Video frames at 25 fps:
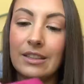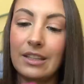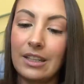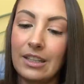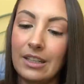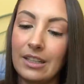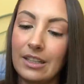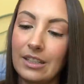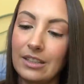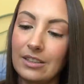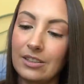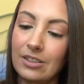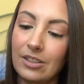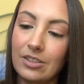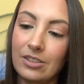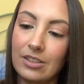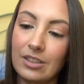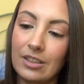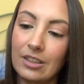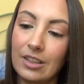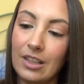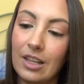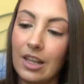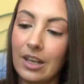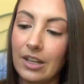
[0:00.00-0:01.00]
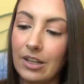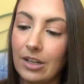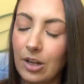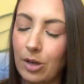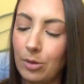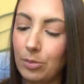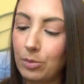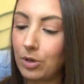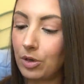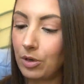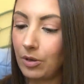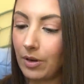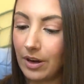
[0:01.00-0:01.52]
like it doesn't line
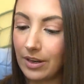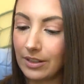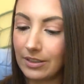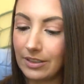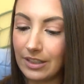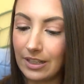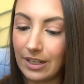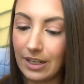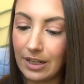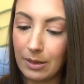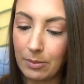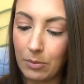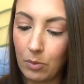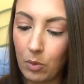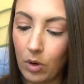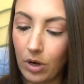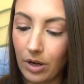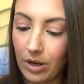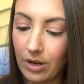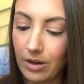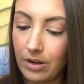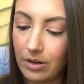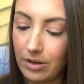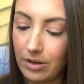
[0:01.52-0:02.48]
up correctly anymore